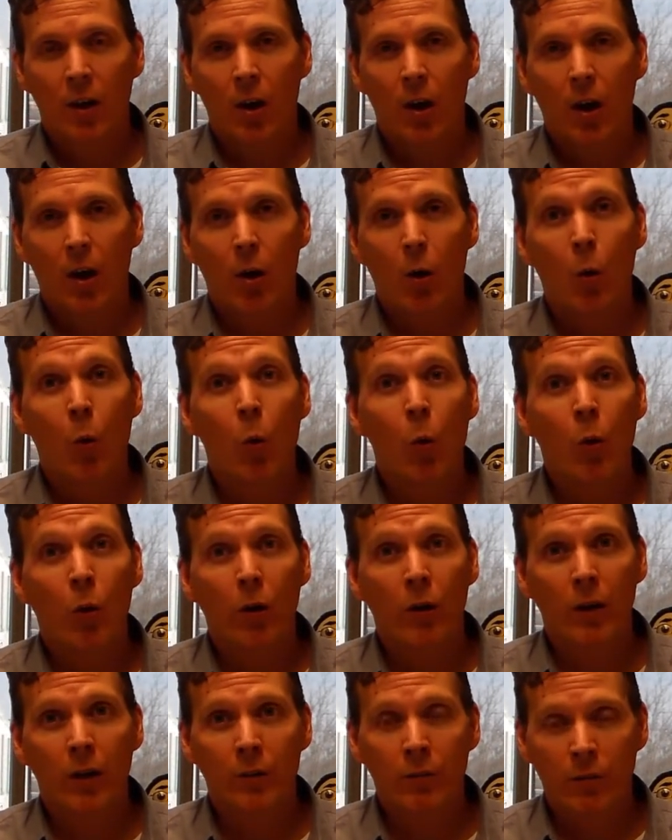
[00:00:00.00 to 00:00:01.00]
uh,
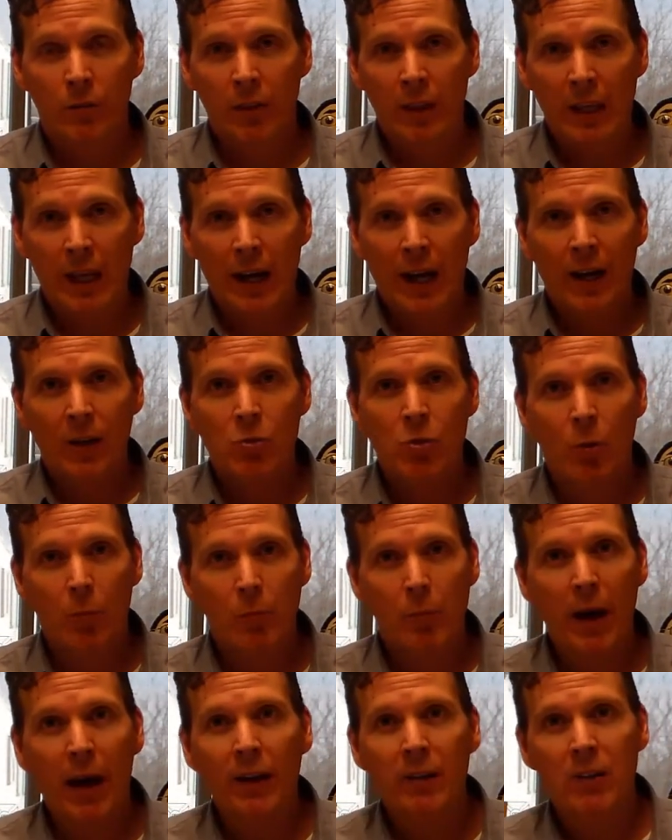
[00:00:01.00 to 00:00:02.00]
or if the actual
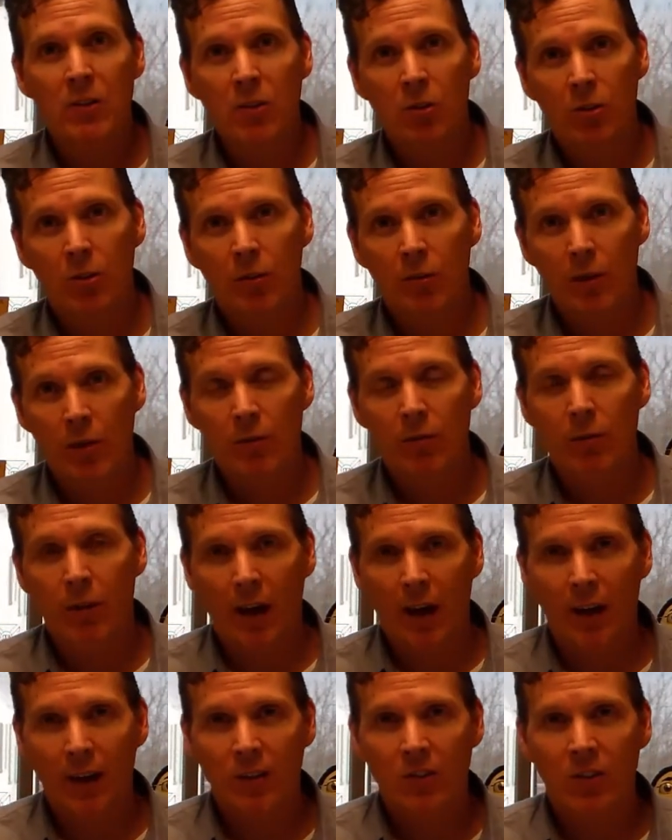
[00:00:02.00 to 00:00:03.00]
magnitude of the
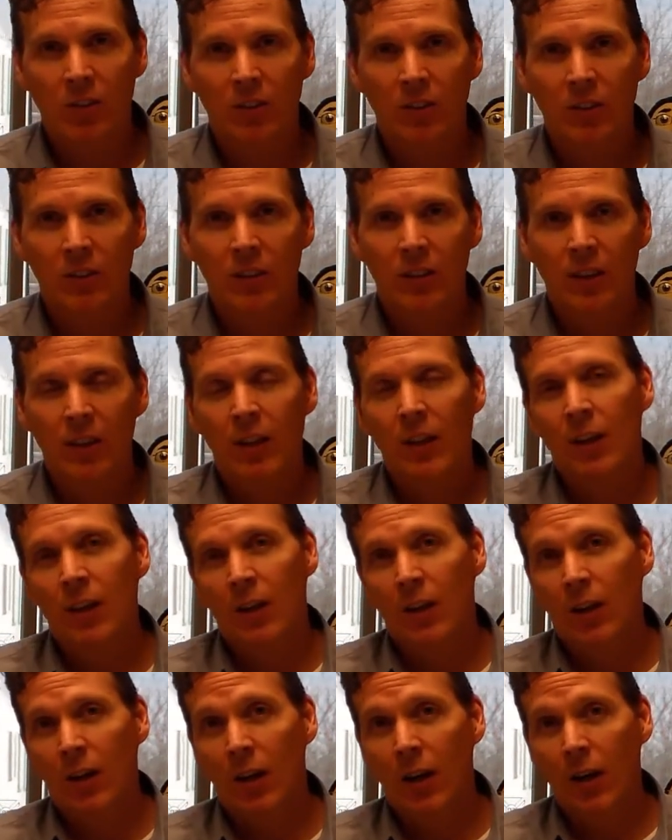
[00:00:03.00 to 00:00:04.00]
effect
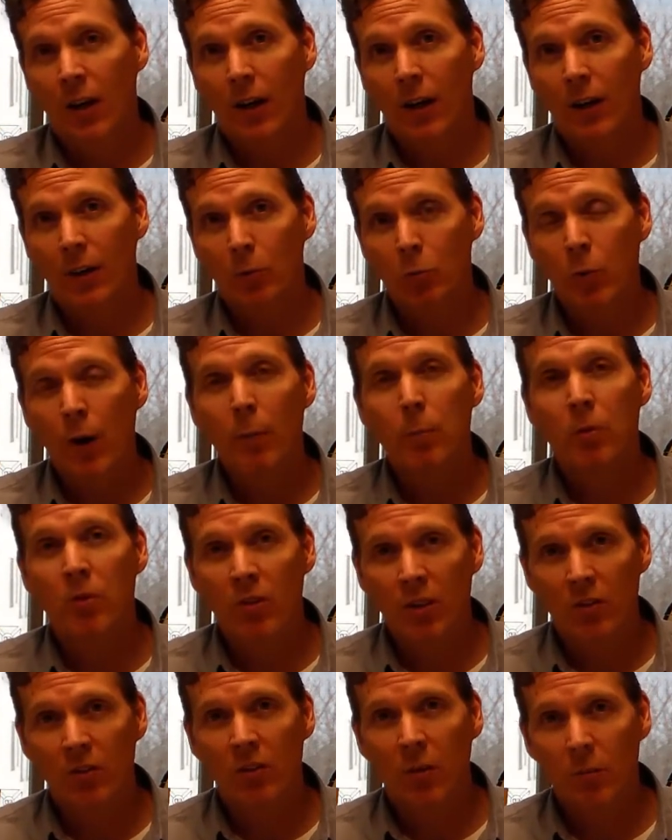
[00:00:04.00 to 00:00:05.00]
uh,
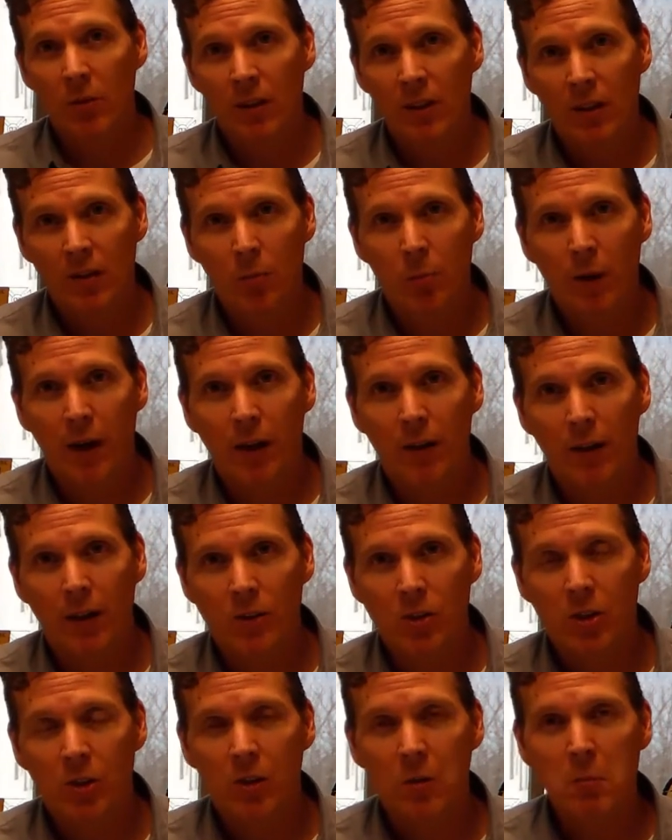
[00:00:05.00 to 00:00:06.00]
represents something that's
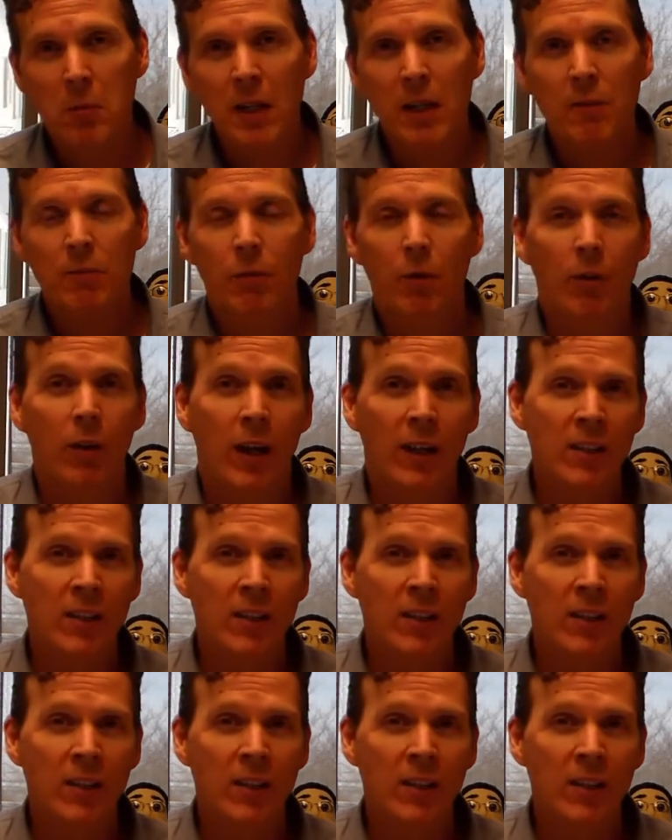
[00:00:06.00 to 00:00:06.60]
biologically meaningful.